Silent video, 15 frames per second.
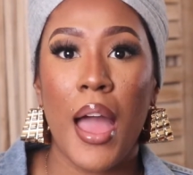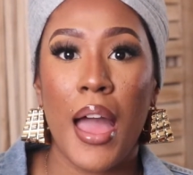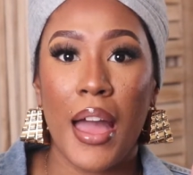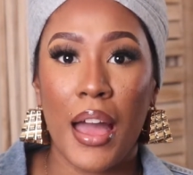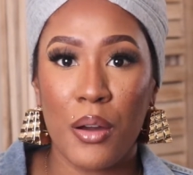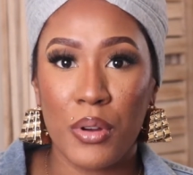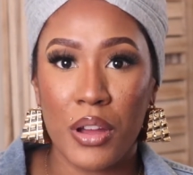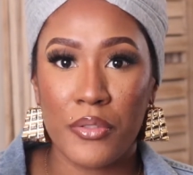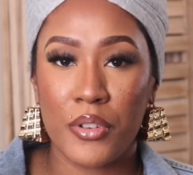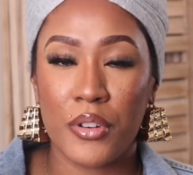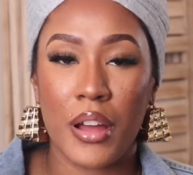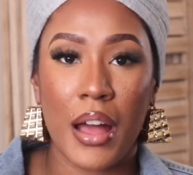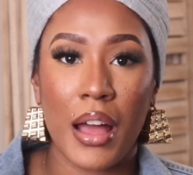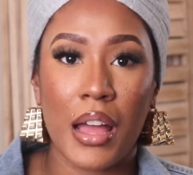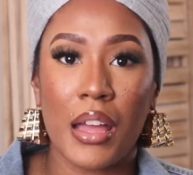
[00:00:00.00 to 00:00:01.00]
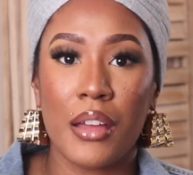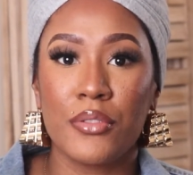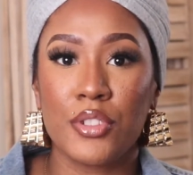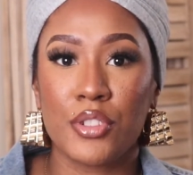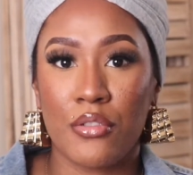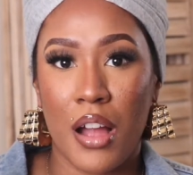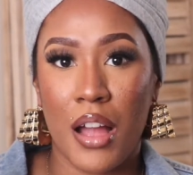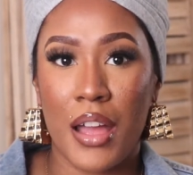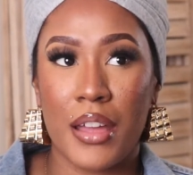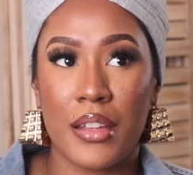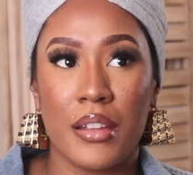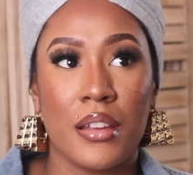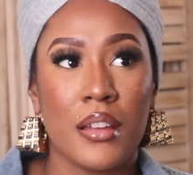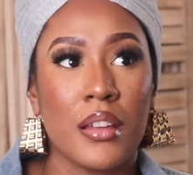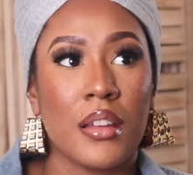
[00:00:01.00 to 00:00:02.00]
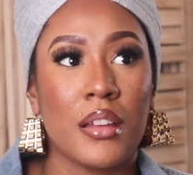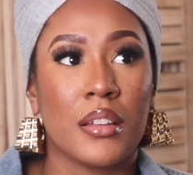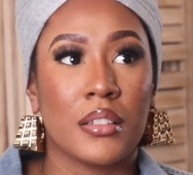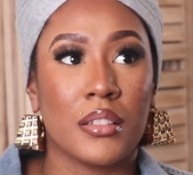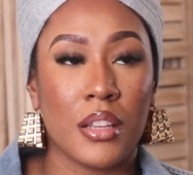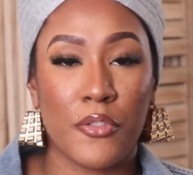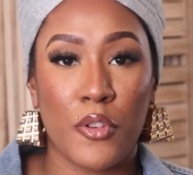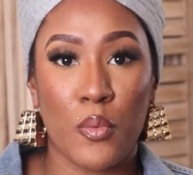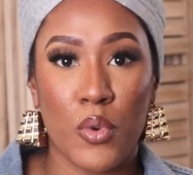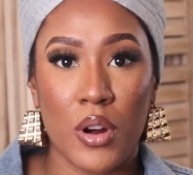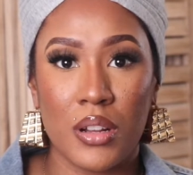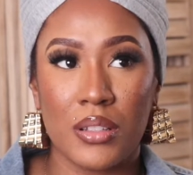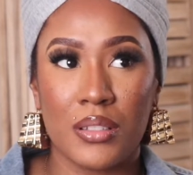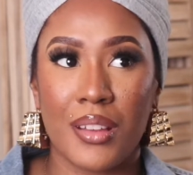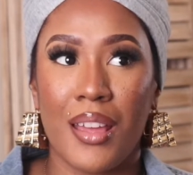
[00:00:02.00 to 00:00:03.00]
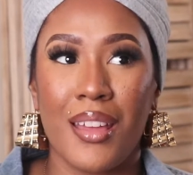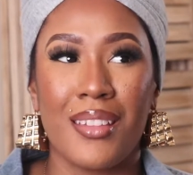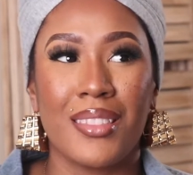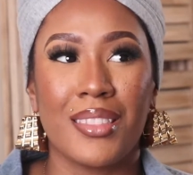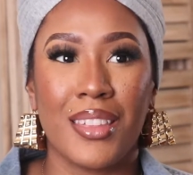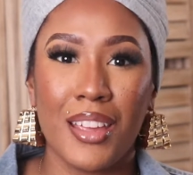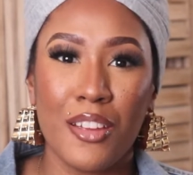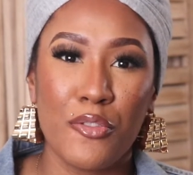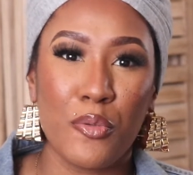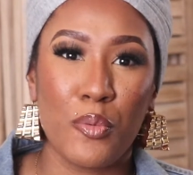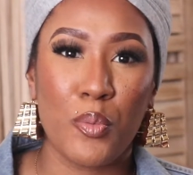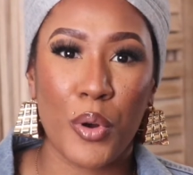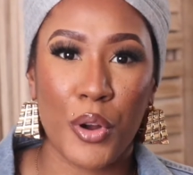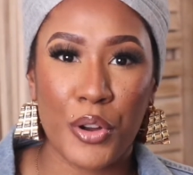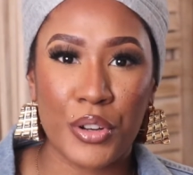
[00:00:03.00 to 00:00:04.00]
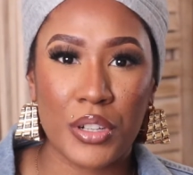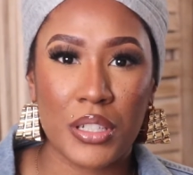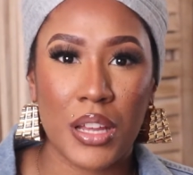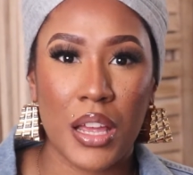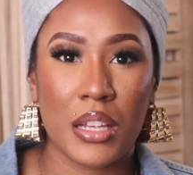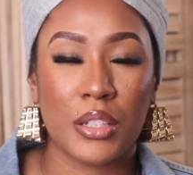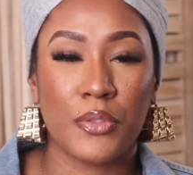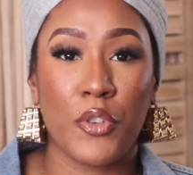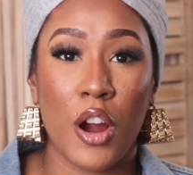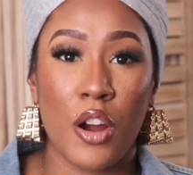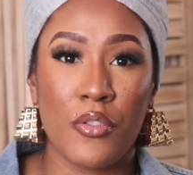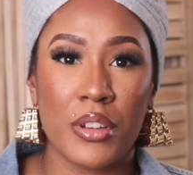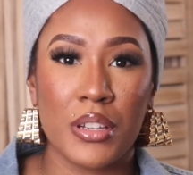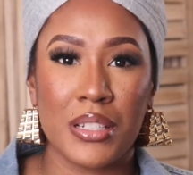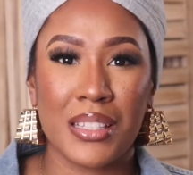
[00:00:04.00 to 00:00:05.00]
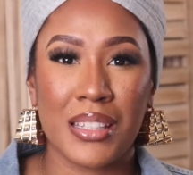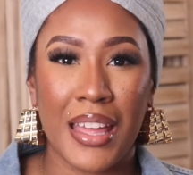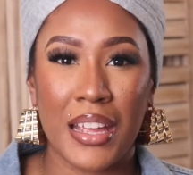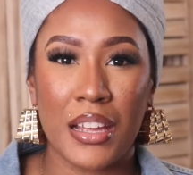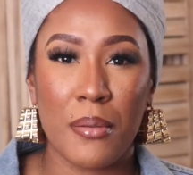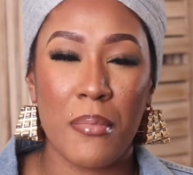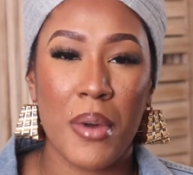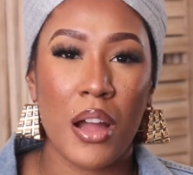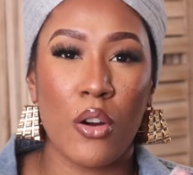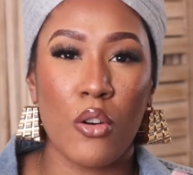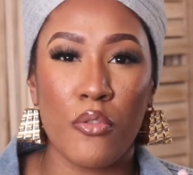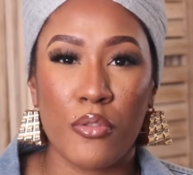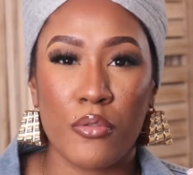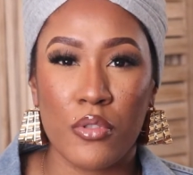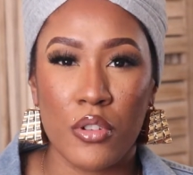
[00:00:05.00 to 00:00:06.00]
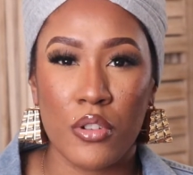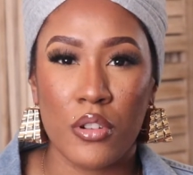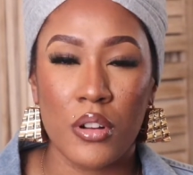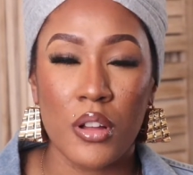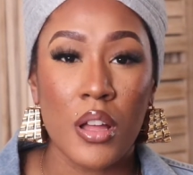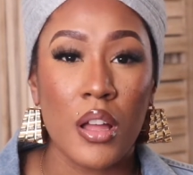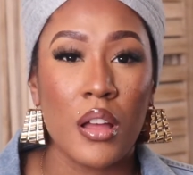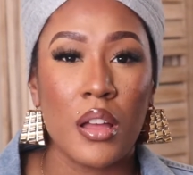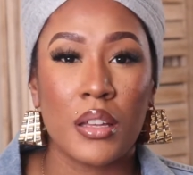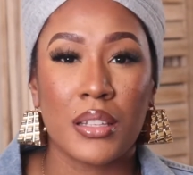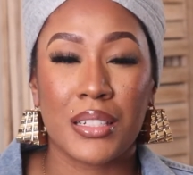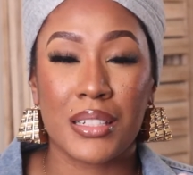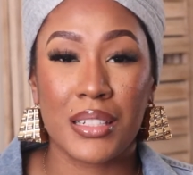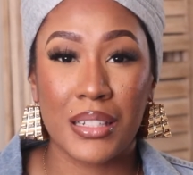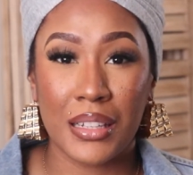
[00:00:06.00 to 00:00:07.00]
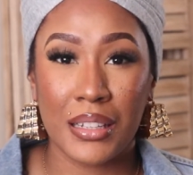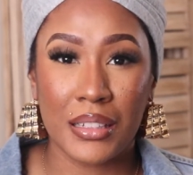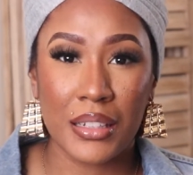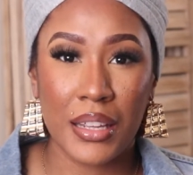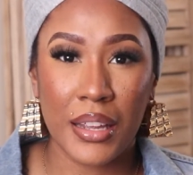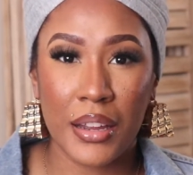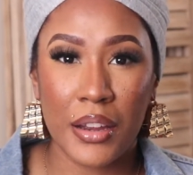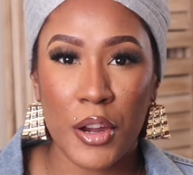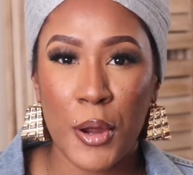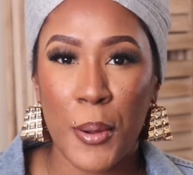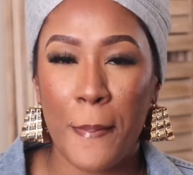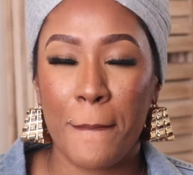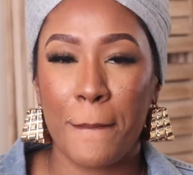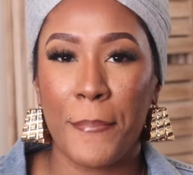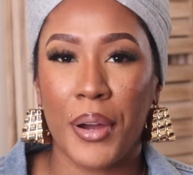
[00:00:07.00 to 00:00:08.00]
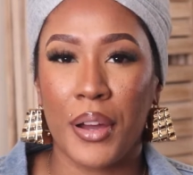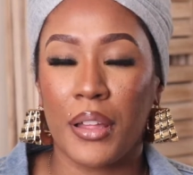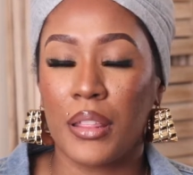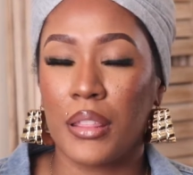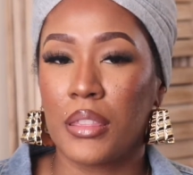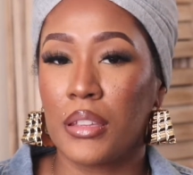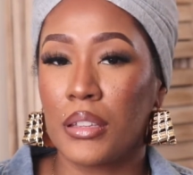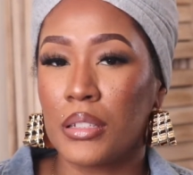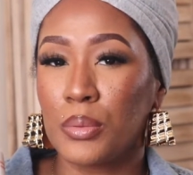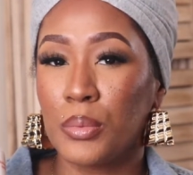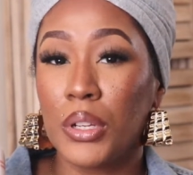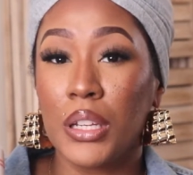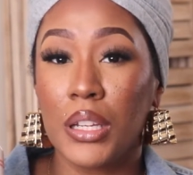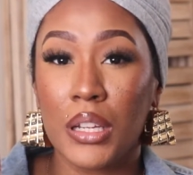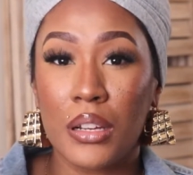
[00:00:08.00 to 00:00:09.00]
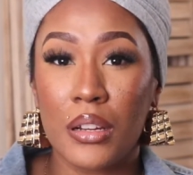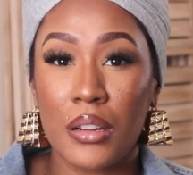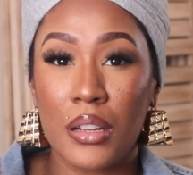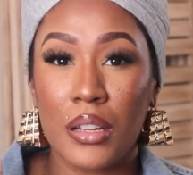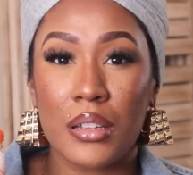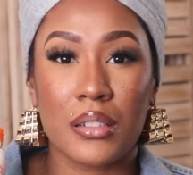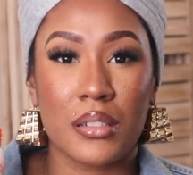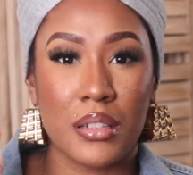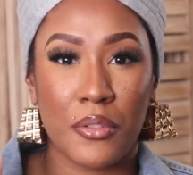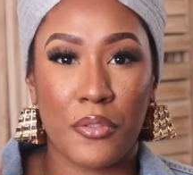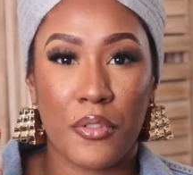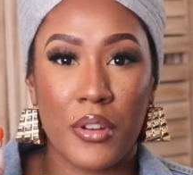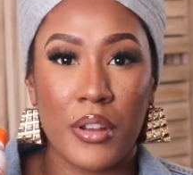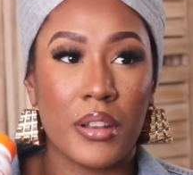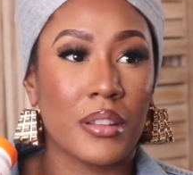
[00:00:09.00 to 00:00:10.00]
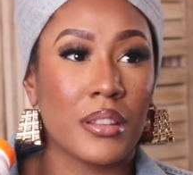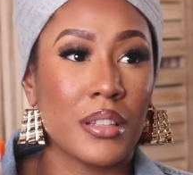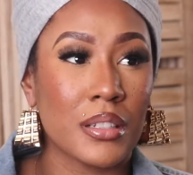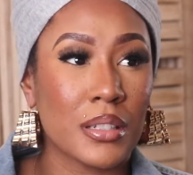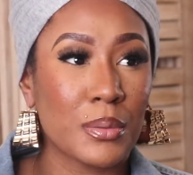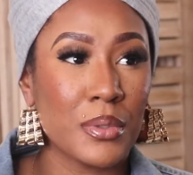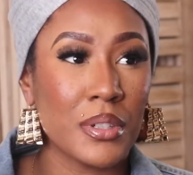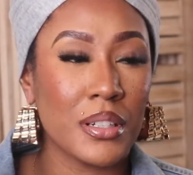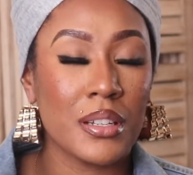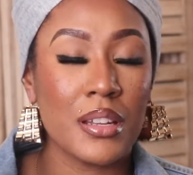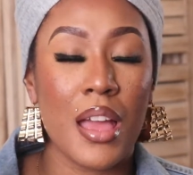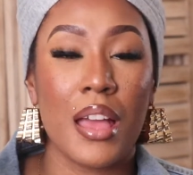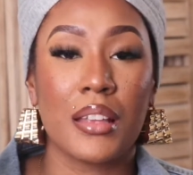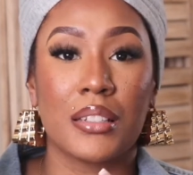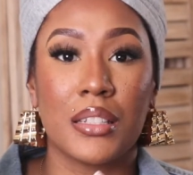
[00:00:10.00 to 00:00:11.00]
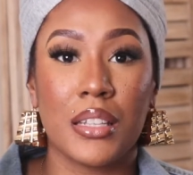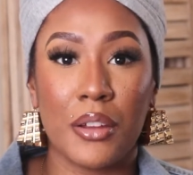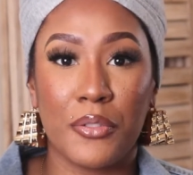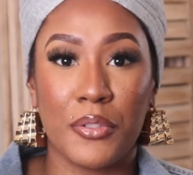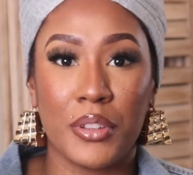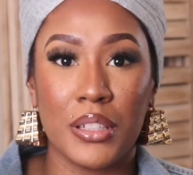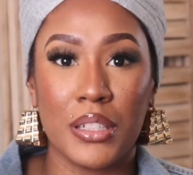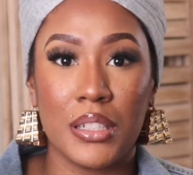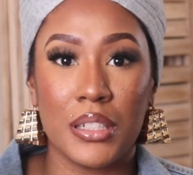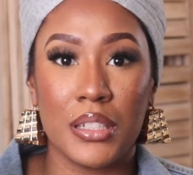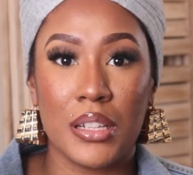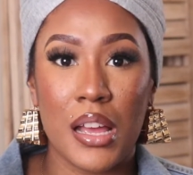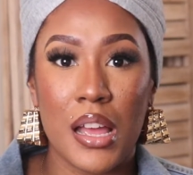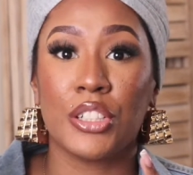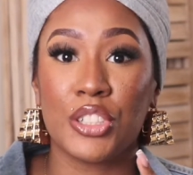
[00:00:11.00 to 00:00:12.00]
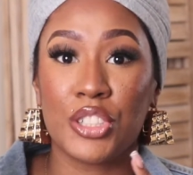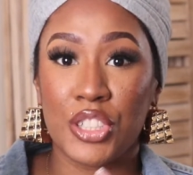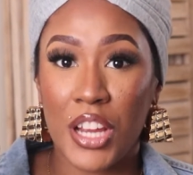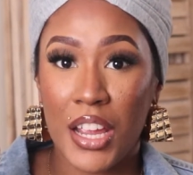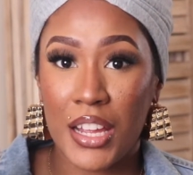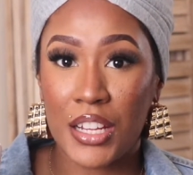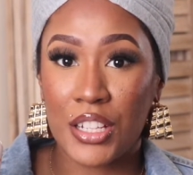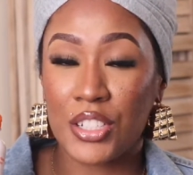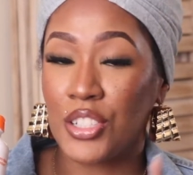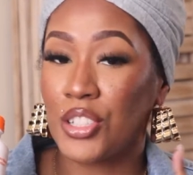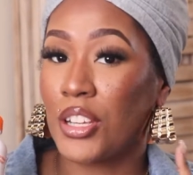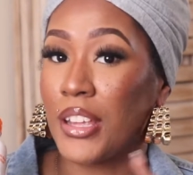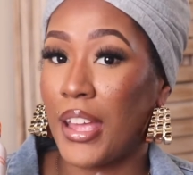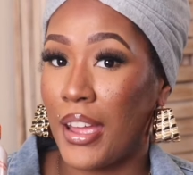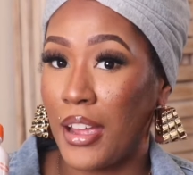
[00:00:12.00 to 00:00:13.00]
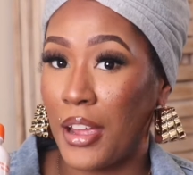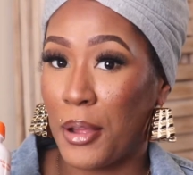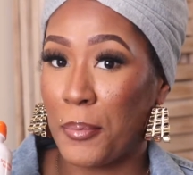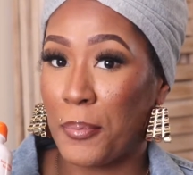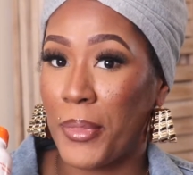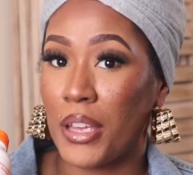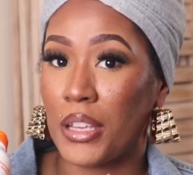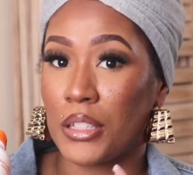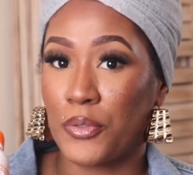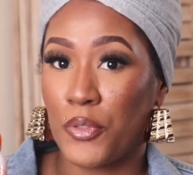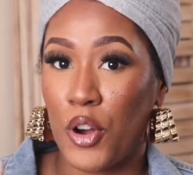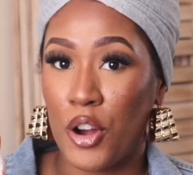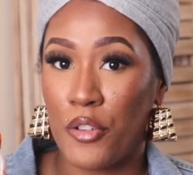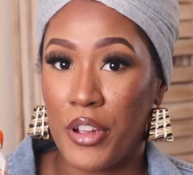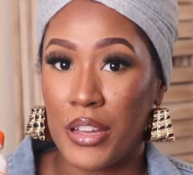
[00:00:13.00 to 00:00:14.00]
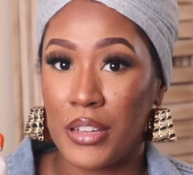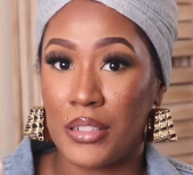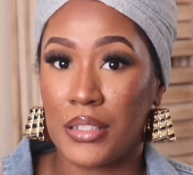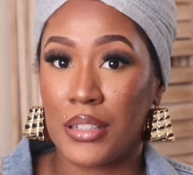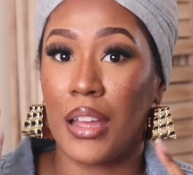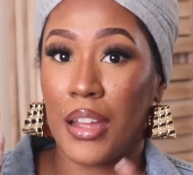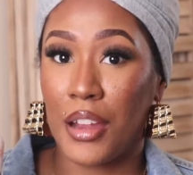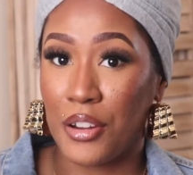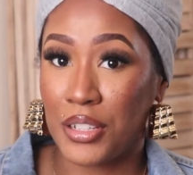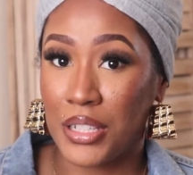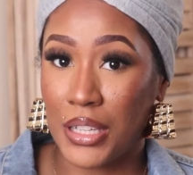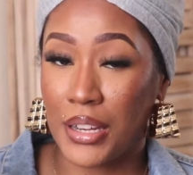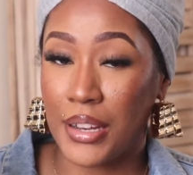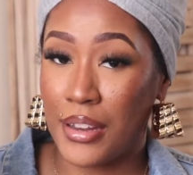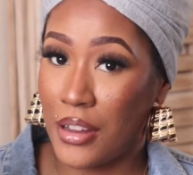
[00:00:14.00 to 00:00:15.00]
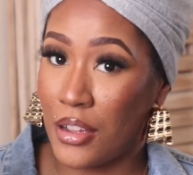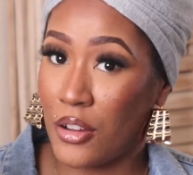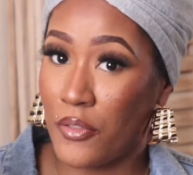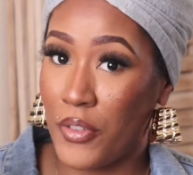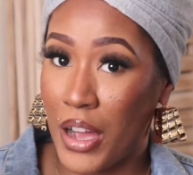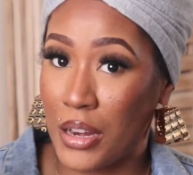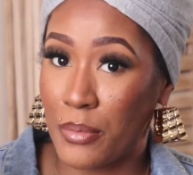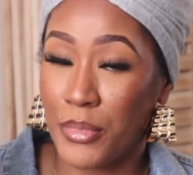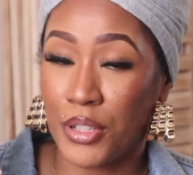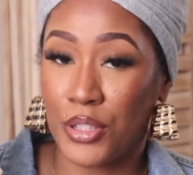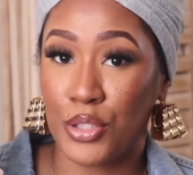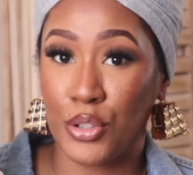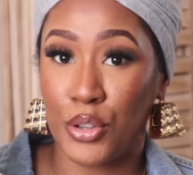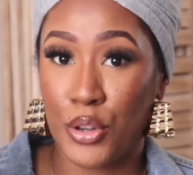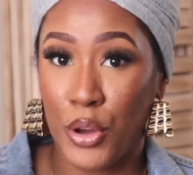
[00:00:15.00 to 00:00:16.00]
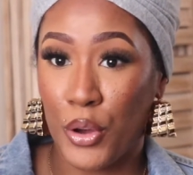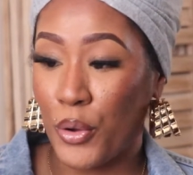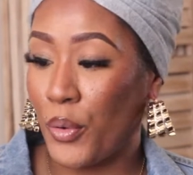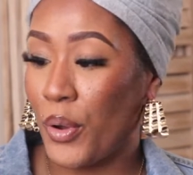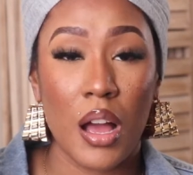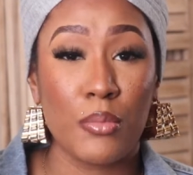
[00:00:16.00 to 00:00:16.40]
However, I have tried different ones and they've worked as far as like my overall skincare, but this one here is different. This one has definitely changed the game as far as hair, skin, and nail vitamins go.